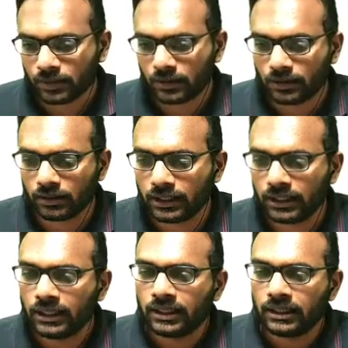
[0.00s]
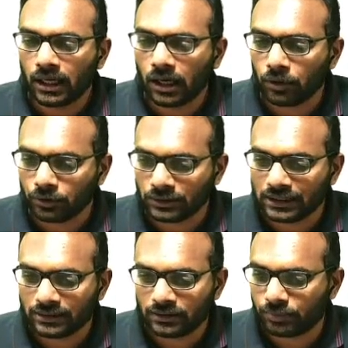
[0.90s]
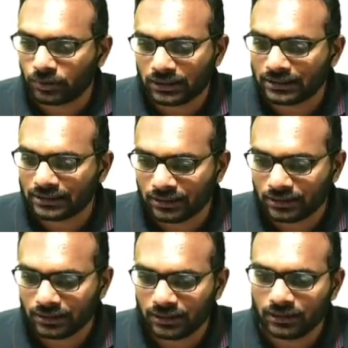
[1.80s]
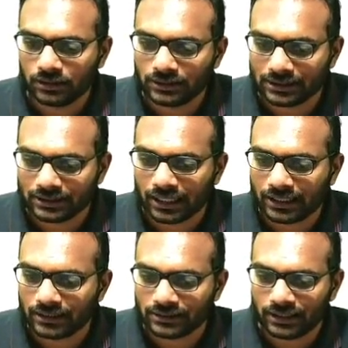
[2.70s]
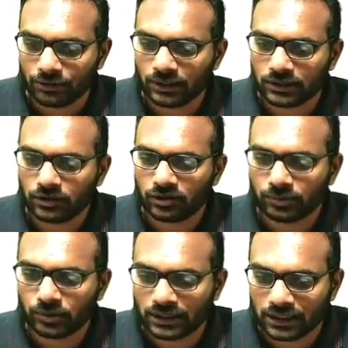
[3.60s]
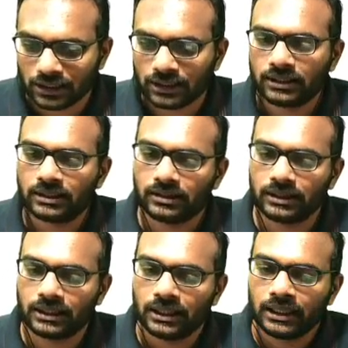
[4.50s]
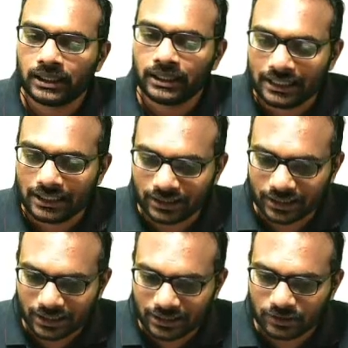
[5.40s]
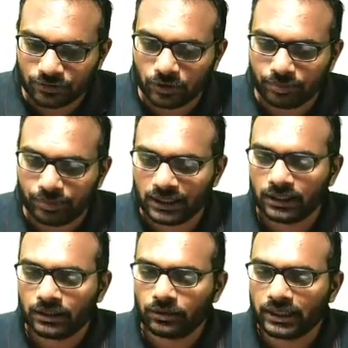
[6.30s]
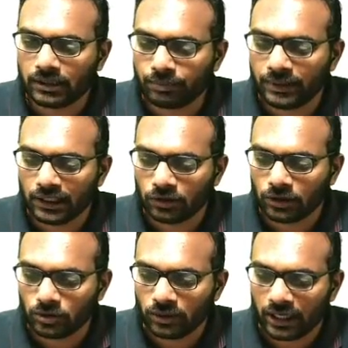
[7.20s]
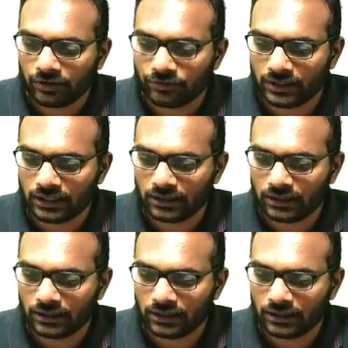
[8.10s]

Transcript: Okay. Now you just put this, you just write this equation of motion, okay. Integrate it for p, you get p equal to ft,